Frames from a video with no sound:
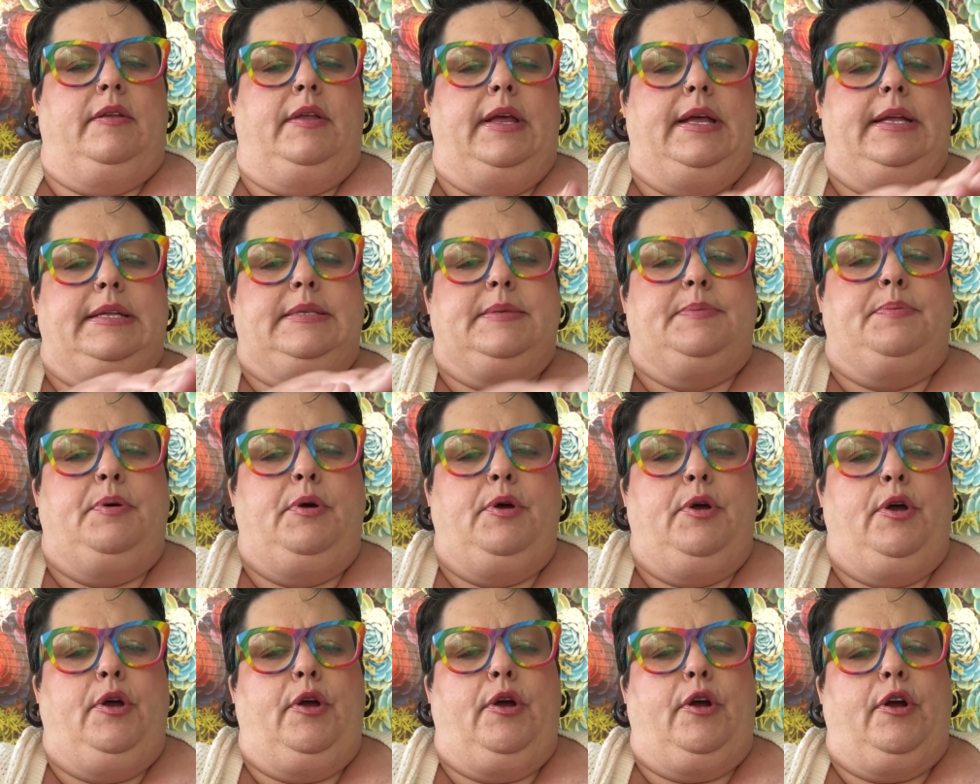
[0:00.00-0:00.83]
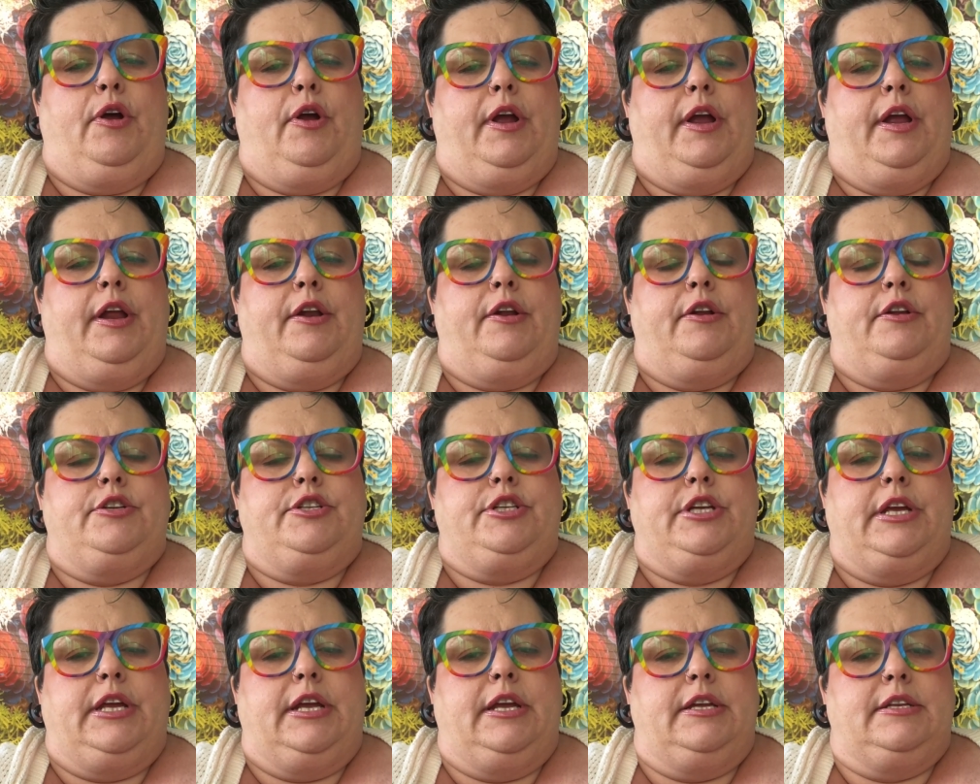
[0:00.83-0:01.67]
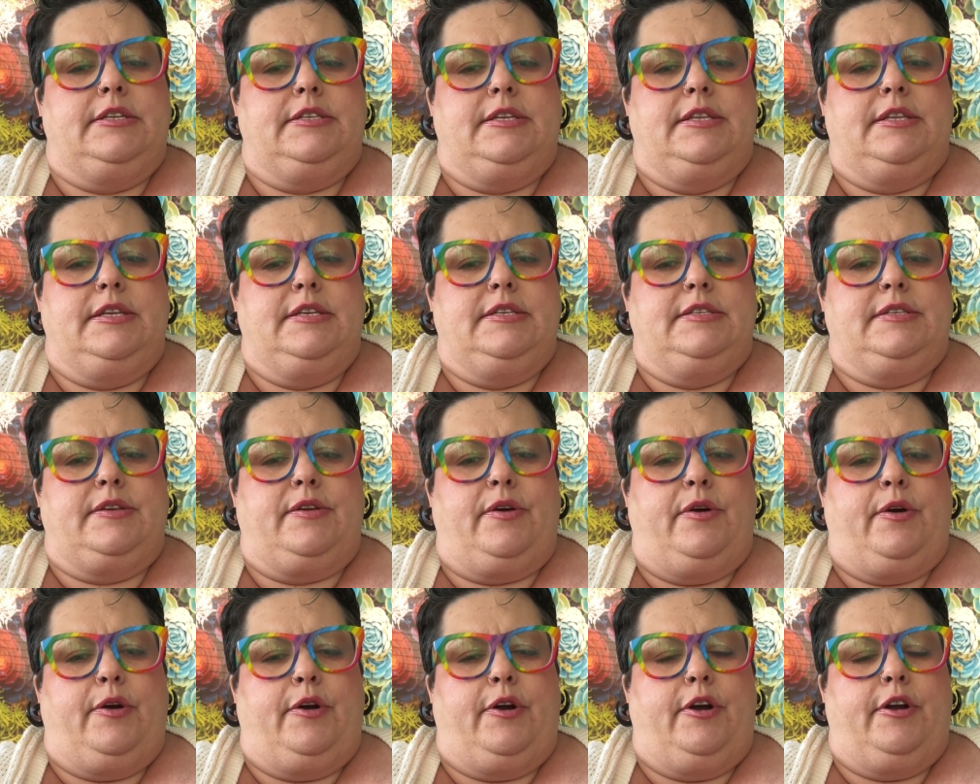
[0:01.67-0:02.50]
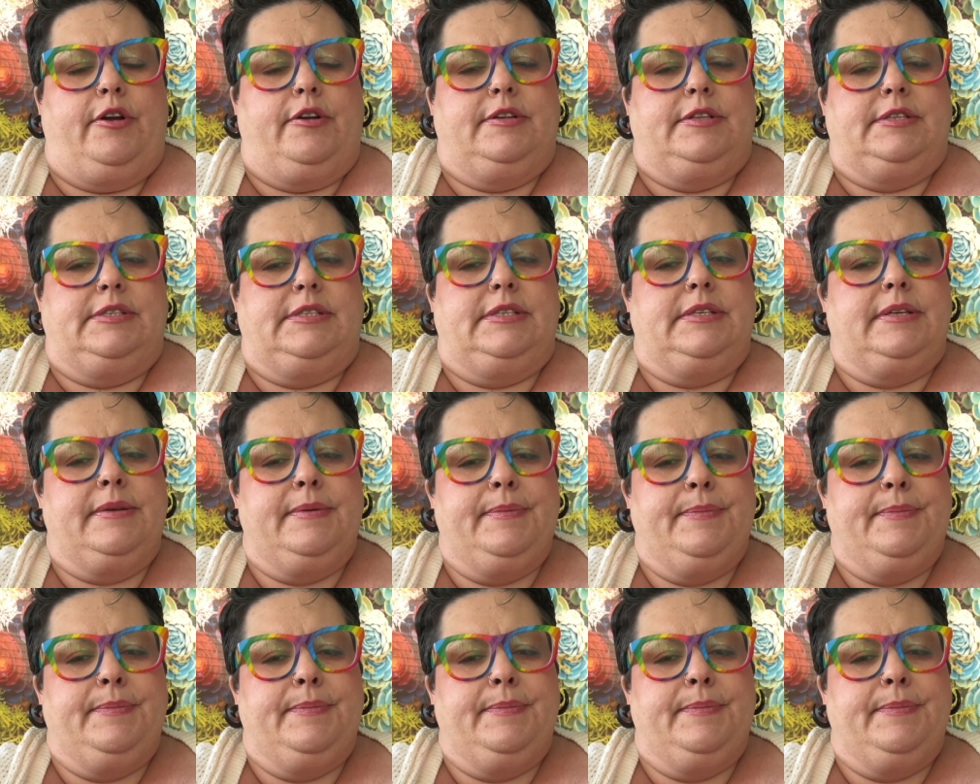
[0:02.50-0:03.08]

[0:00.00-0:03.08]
Let's put our energy into these cards.